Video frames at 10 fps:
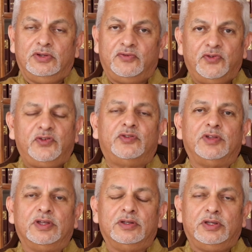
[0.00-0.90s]
The first
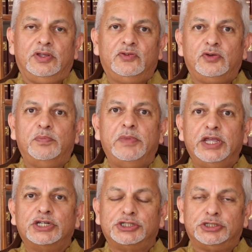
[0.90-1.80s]
thing is to
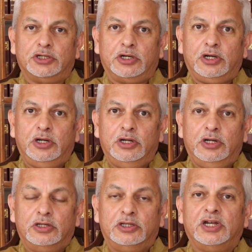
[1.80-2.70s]
make sure
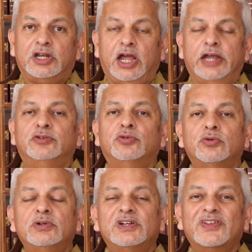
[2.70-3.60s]
that I
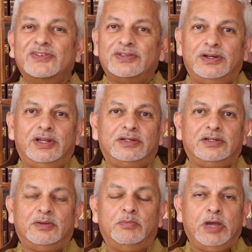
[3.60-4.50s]
don't
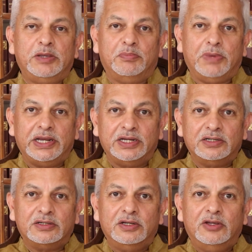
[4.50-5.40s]
disconnect my
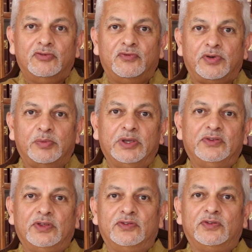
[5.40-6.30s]
mind from my
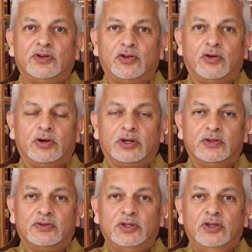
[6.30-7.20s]
sensory
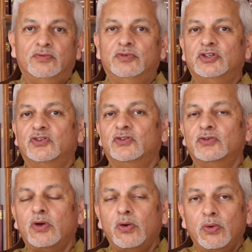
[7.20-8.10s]
organs, which is
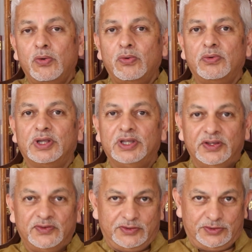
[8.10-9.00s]
so
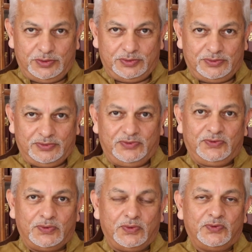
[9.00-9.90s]
easy to do,
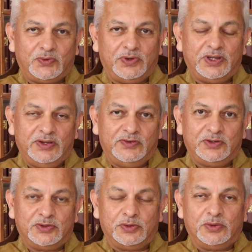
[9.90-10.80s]
so easy
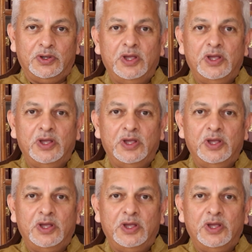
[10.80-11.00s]
to do.